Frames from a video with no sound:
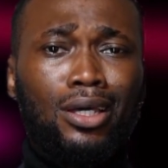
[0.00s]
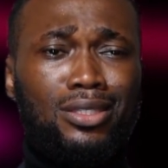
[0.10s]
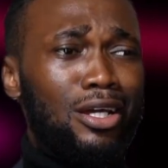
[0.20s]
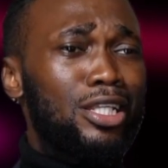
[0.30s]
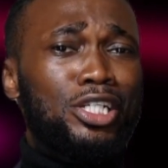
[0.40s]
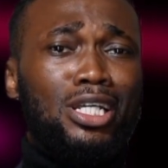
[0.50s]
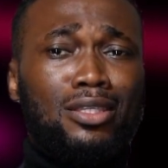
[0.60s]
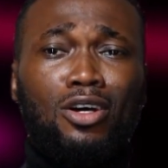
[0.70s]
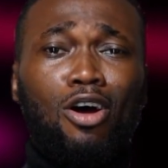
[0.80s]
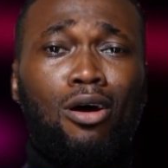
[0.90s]
Yes, I got the
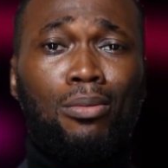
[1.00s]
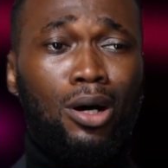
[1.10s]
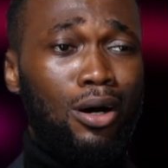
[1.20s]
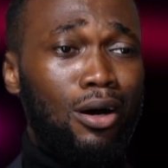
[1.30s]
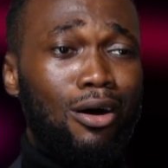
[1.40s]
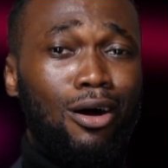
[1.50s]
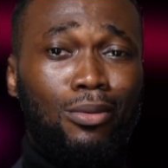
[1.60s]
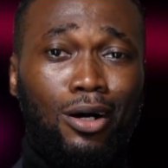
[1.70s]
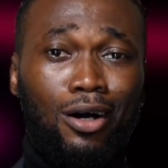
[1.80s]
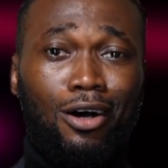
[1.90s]
shots. Oh
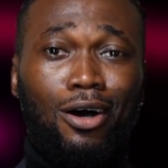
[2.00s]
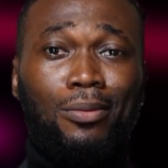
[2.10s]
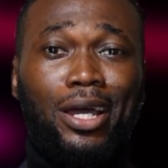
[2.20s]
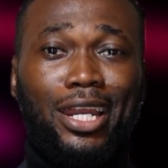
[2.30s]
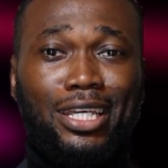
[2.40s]
my,